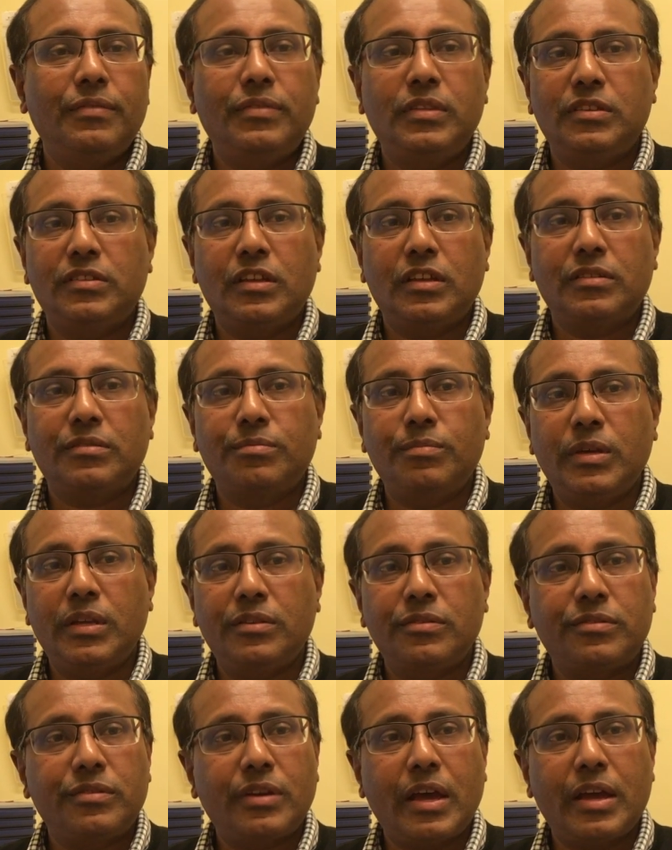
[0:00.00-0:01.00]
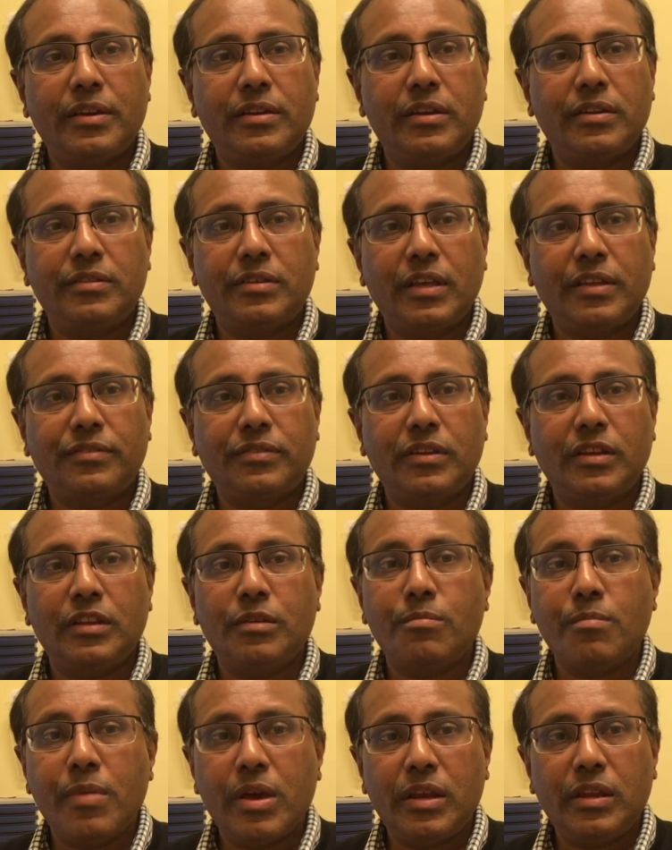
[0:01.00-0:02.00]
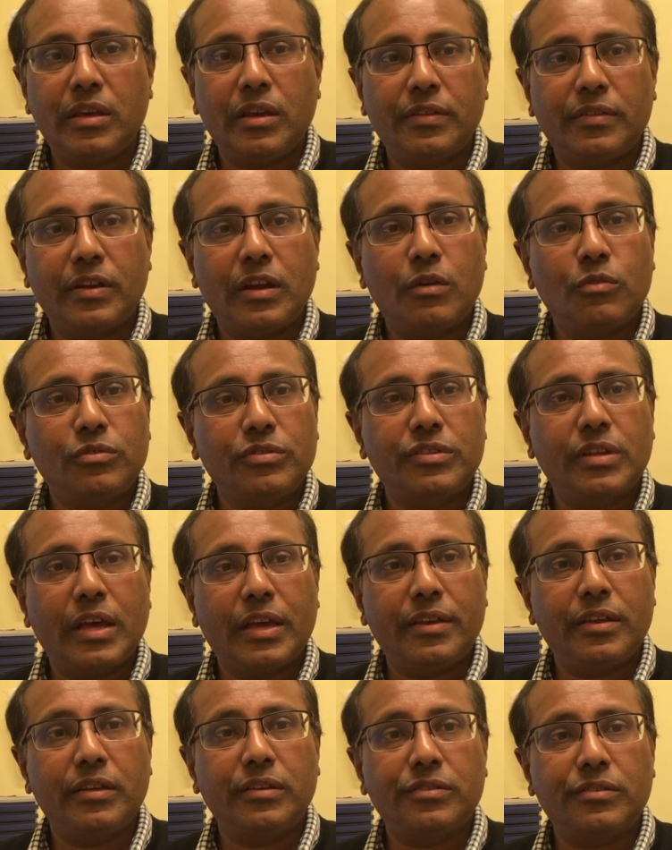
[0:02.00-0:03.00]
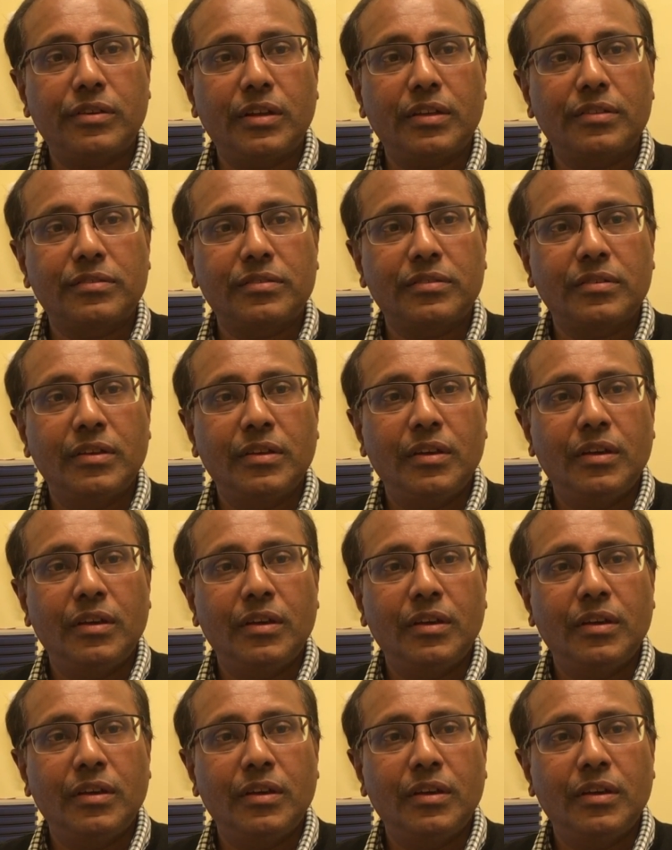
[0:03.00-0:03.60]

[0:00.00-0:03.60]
This has been tried and tested in many other outstanding trusts,